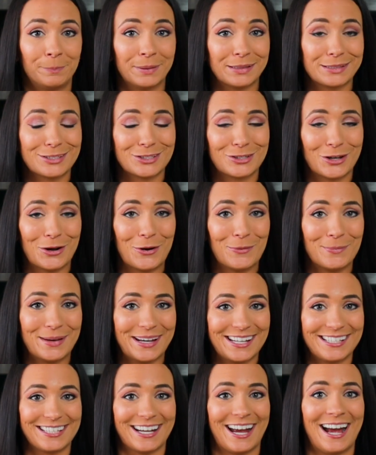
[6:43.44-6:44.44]
But so
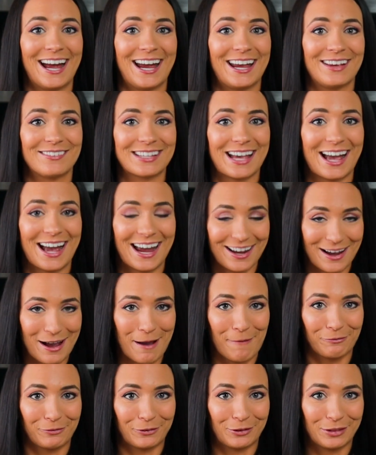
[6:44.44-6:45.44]
many times I
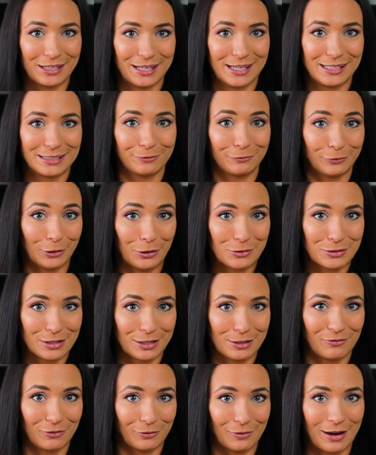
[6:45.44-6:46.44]
opt for these
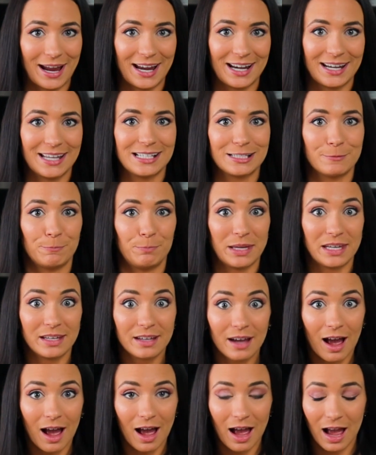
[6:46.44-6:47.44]
frozen varieties
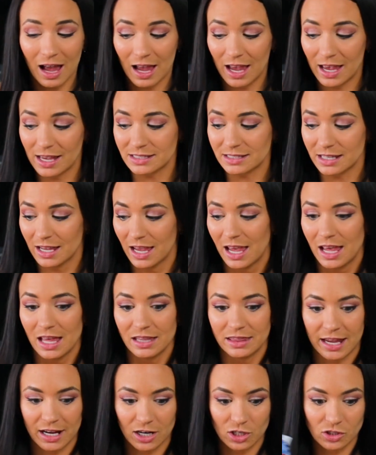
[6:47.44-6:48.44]
because
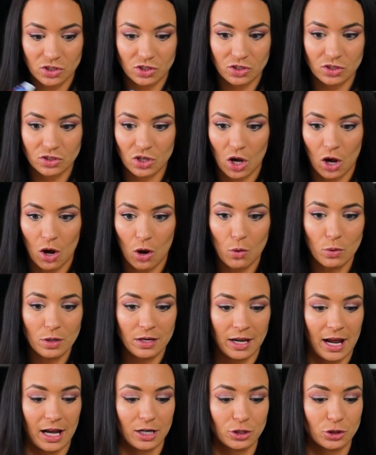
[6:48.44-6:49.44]
they are so
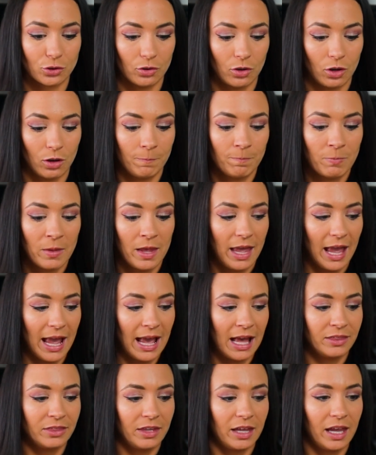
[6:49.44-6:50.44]
natural
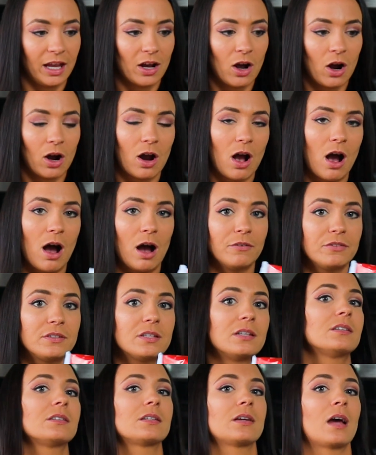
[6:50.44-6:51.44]
and they are
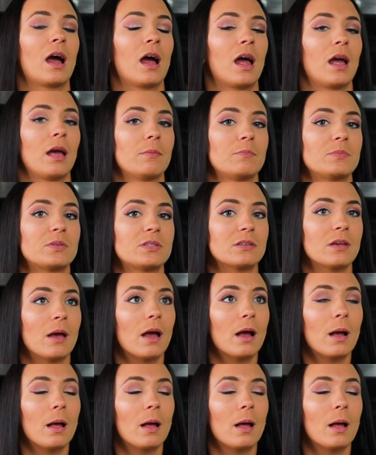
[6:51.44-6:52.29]
oftentimes